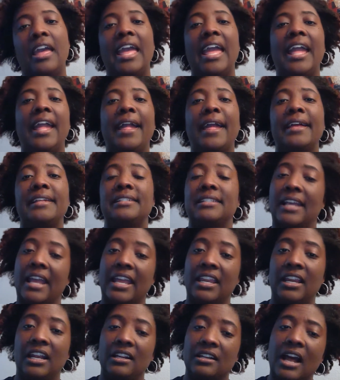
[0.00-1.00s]
and
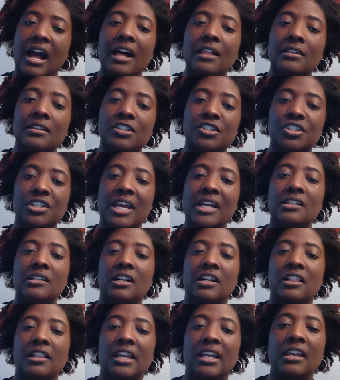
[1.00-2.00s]
gaining knowledge.
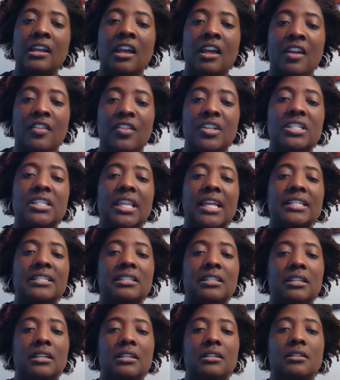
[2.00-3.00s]
Technically, this
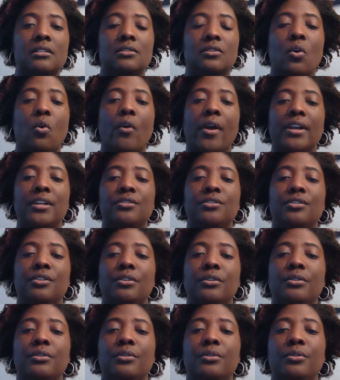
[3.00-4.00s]
lesson is going
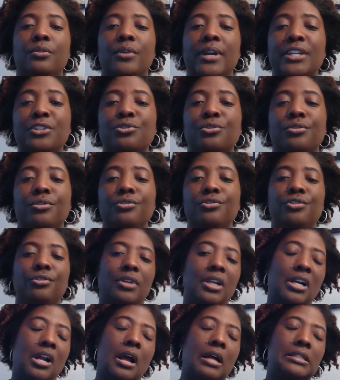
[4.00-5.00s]
to introduce you
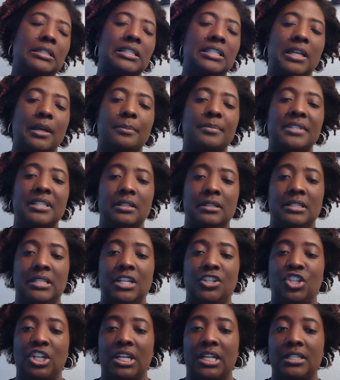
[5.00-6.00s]
to concepts
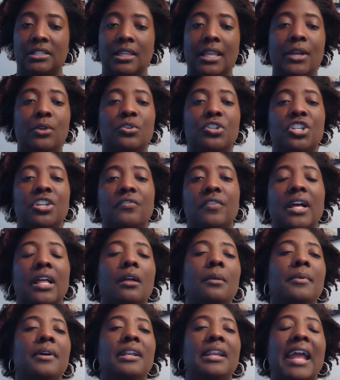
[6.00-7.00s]
such as language
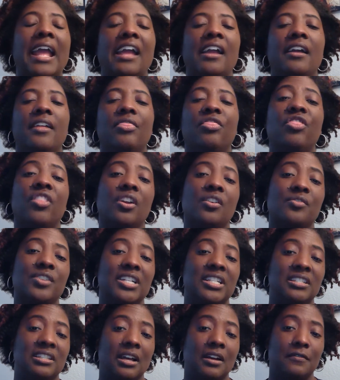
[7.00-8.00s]
development and
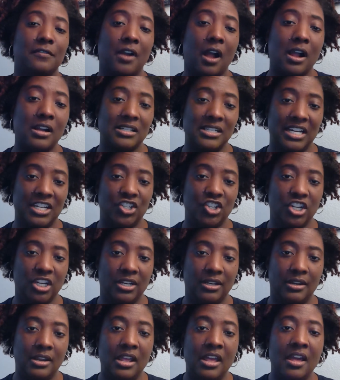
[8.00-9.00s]
theories of
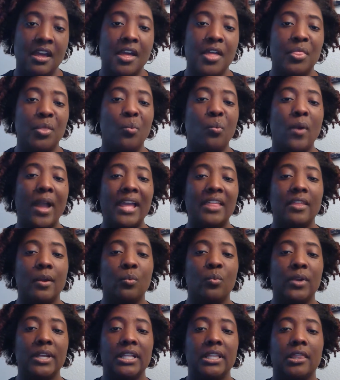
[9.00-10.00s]
cognition. The way that
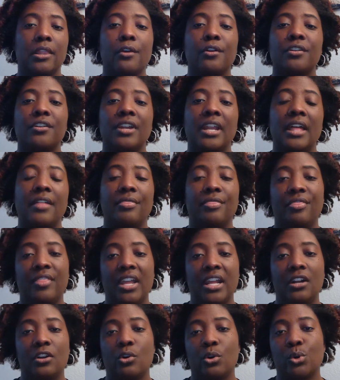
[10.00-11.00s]
we learn and
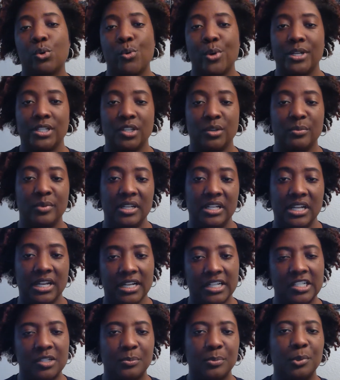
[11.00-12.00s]
think are going to be
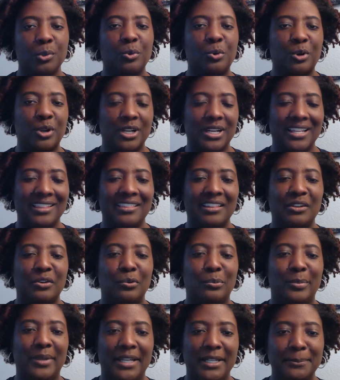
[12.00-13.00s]
explored a
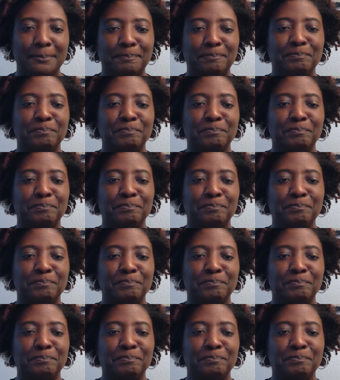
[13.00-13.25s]
little bit.